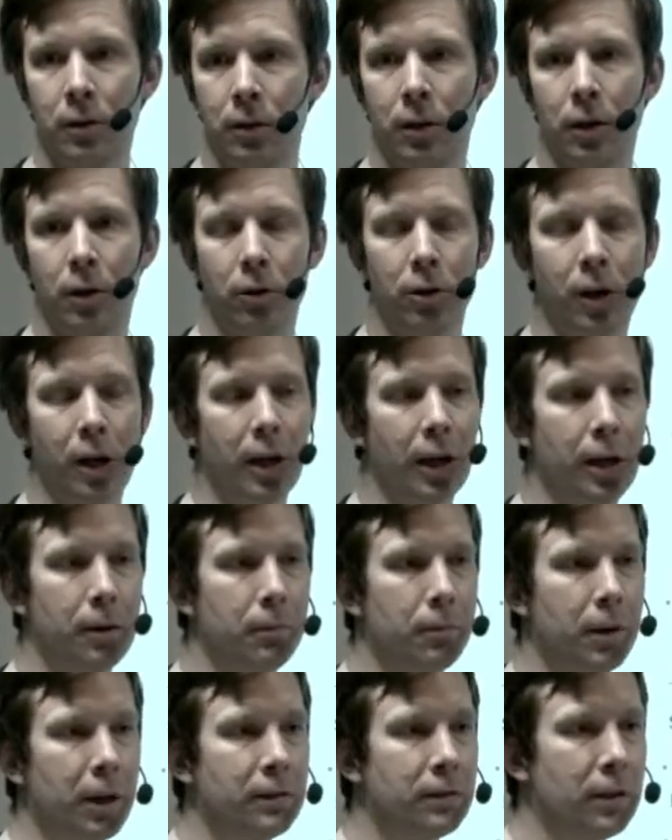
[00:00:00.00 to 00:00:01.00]
looking
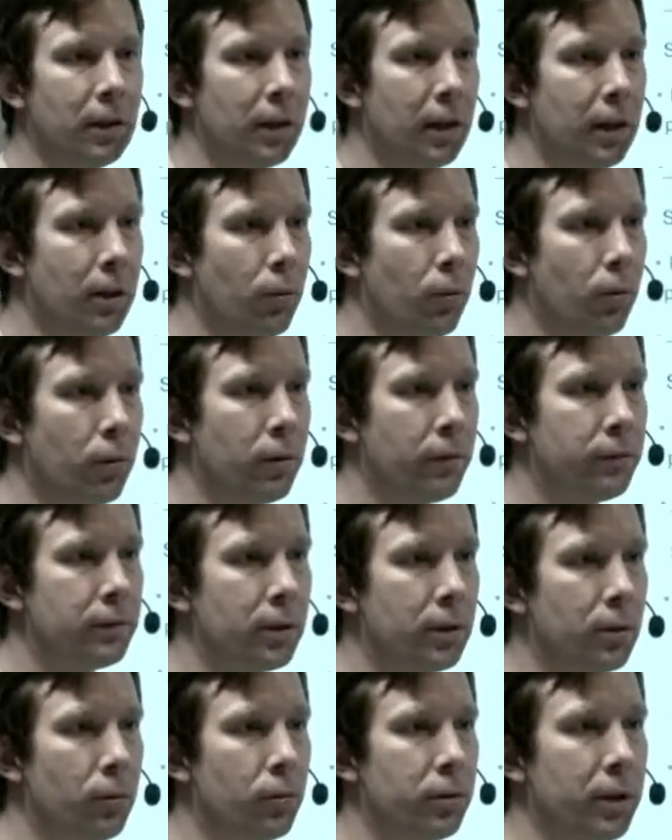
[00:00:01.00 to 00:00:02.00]
at basically all of the
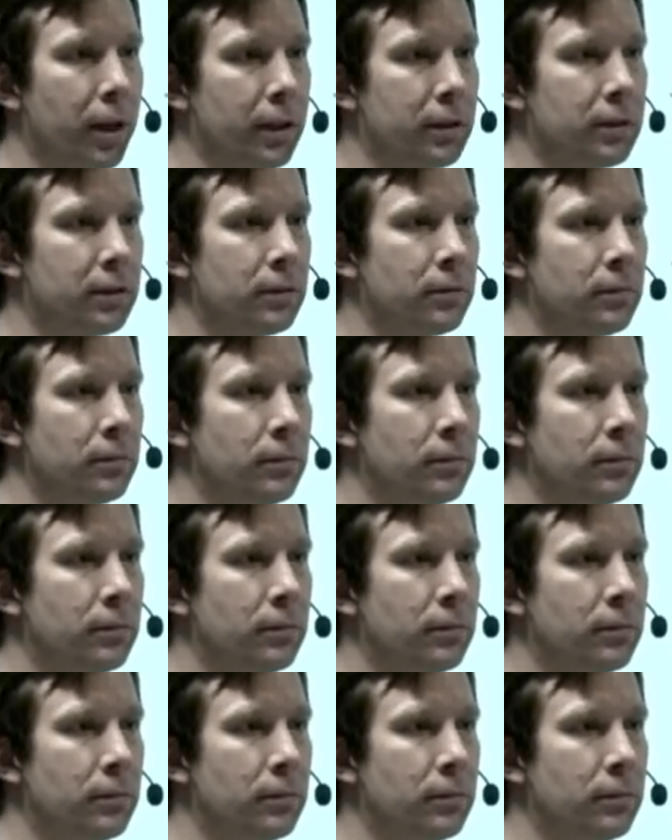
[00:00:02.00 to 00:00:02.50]
Nordics.